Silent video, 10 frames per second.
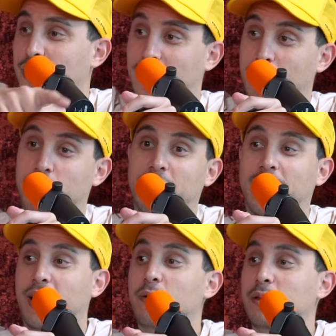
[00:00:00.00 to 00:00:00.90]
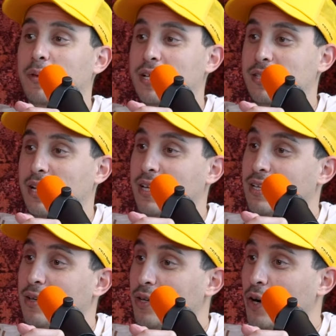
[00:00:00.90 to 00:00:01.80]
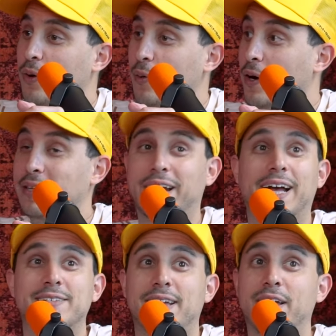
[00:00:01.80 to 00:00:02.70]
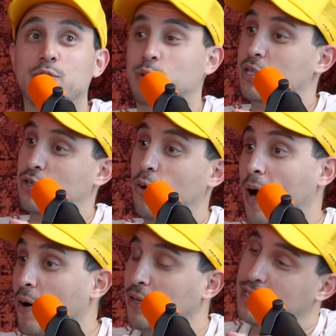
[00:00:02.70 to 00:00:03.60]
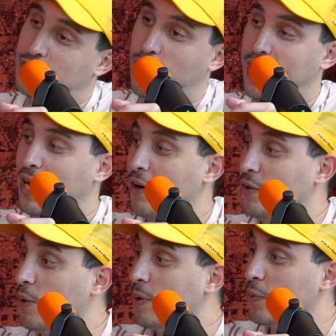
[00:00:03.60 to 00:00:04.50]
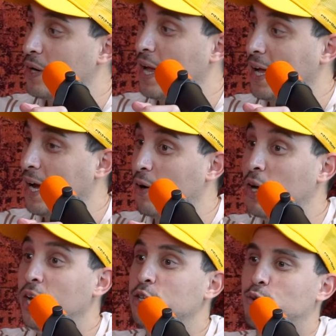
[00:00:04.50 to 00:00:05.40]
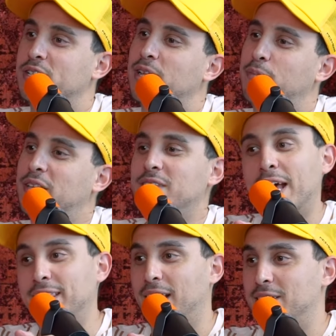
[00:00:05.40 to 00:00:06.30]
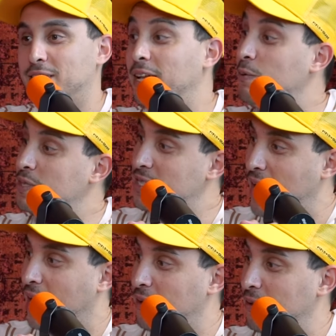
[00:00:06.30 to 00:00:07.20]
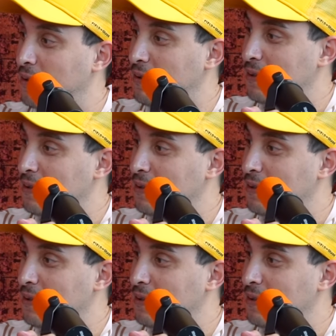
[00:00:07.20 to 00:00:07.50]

over there and I wanted to hang out with him last night, and he didn't go anywhere. And then I asked Andrew, let's go out and let's go hang out, and nobody wanted to hang out. So I slept at 10 last night, and it was sad.